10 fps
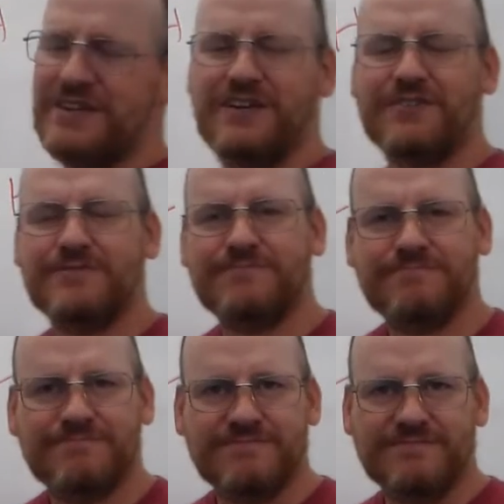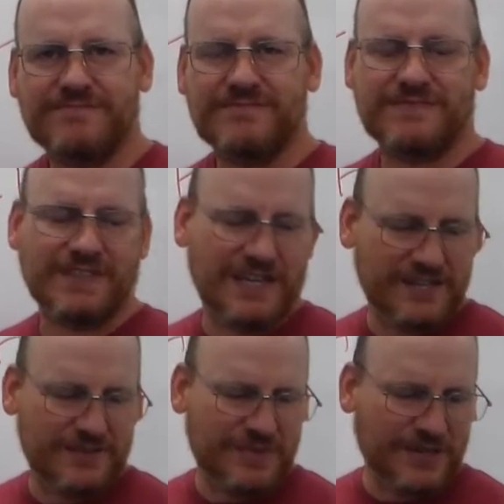to low.
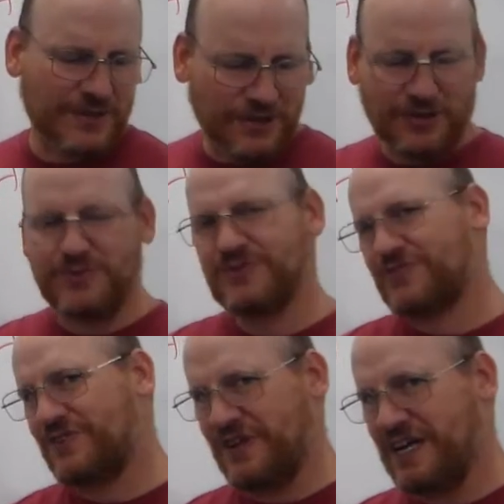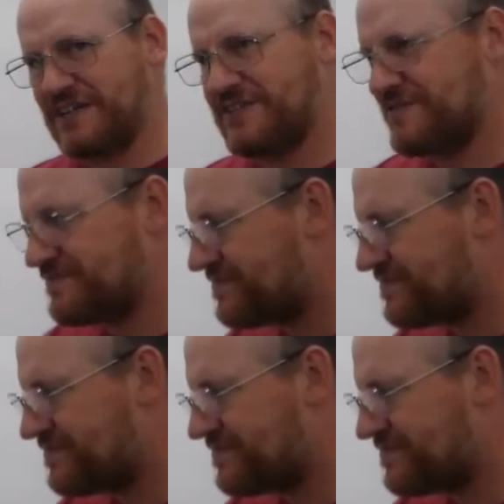And you'd be almost correct.